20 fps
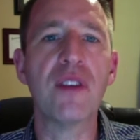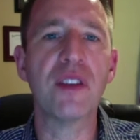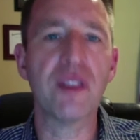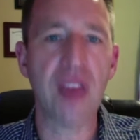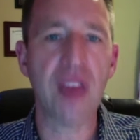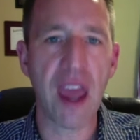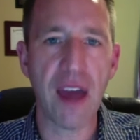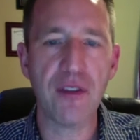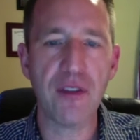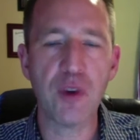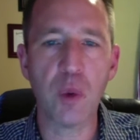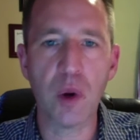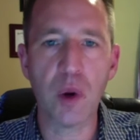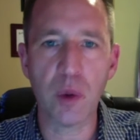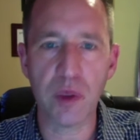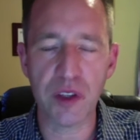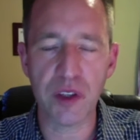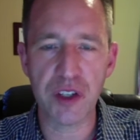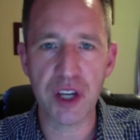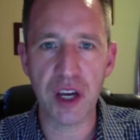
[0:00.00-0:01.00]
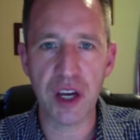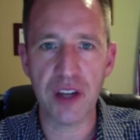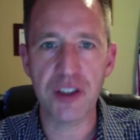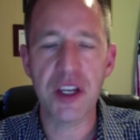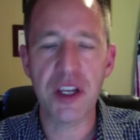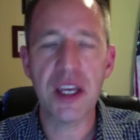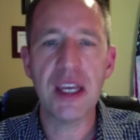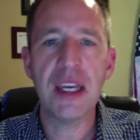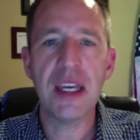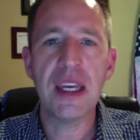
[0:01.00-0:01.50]
They have to work with the judge
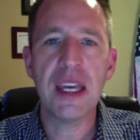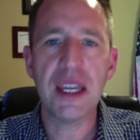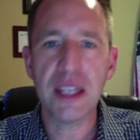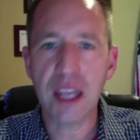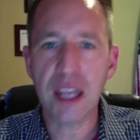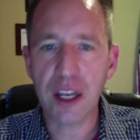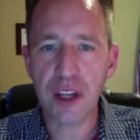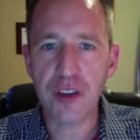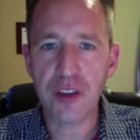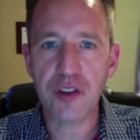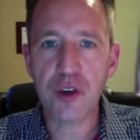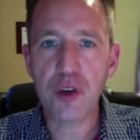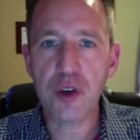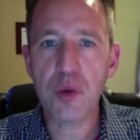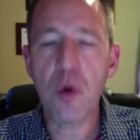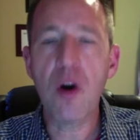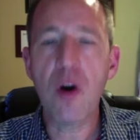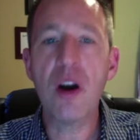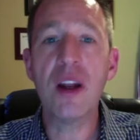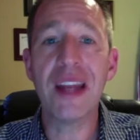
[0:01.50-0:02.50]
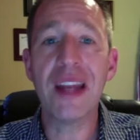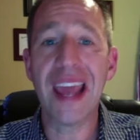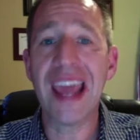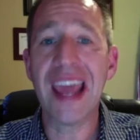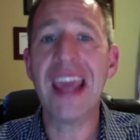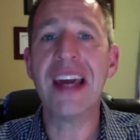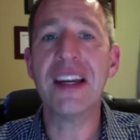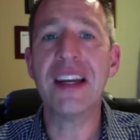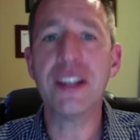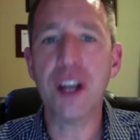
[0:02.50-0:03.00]
in getting a search warrant
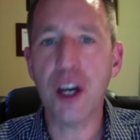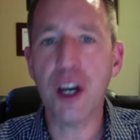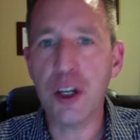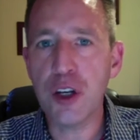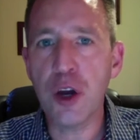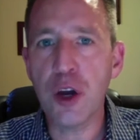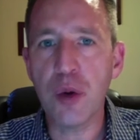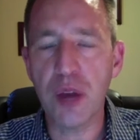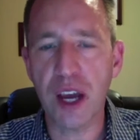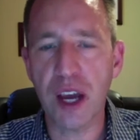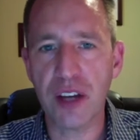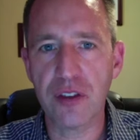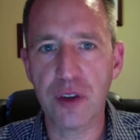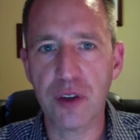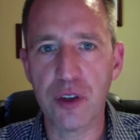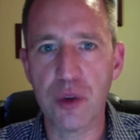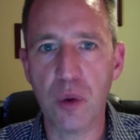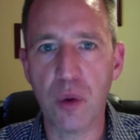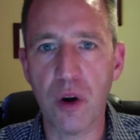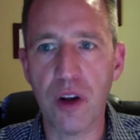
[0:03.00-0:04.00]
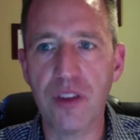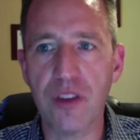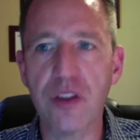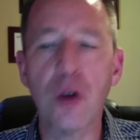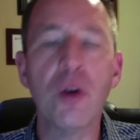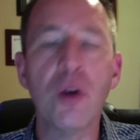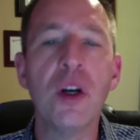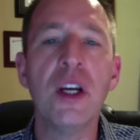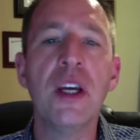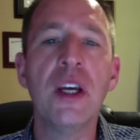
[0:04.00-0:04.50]
and a no-knock search warrant.
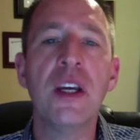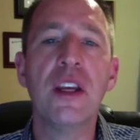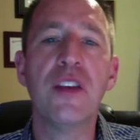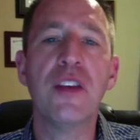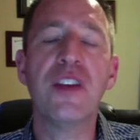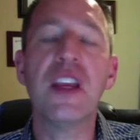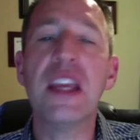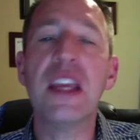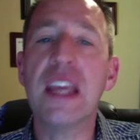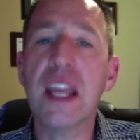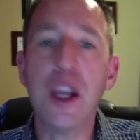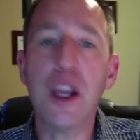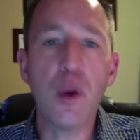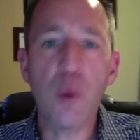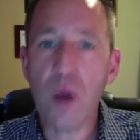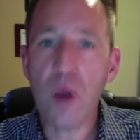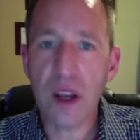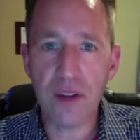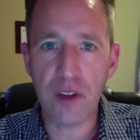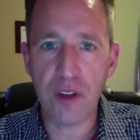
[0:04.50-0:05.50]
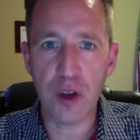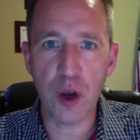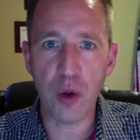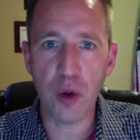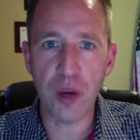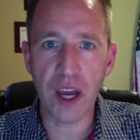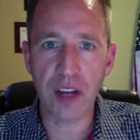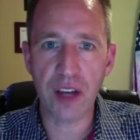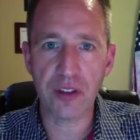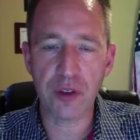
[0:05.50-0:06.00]
So you see, getting rid of the
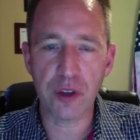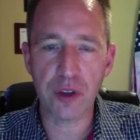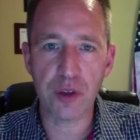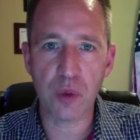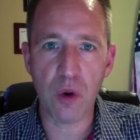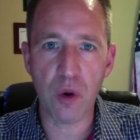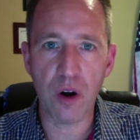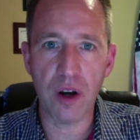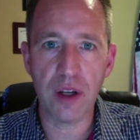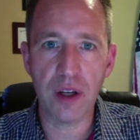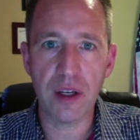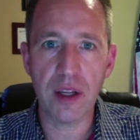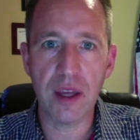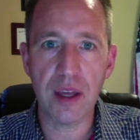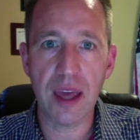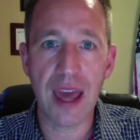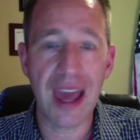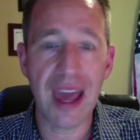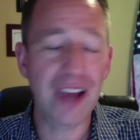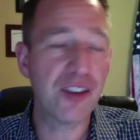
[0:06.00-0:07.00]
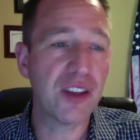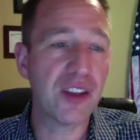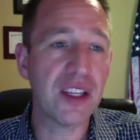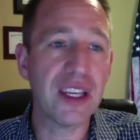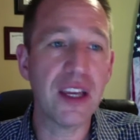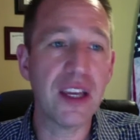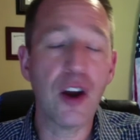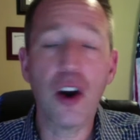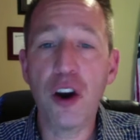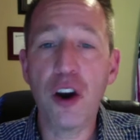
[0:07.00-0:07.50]
no-knock search warrant
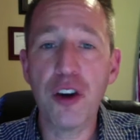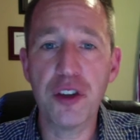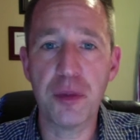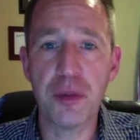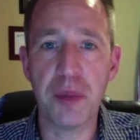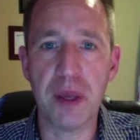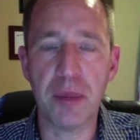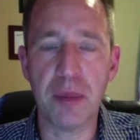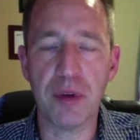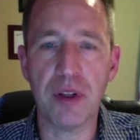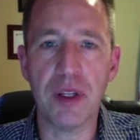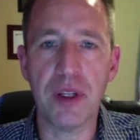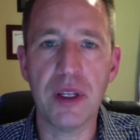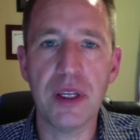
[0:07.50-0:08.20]
actually hurts people.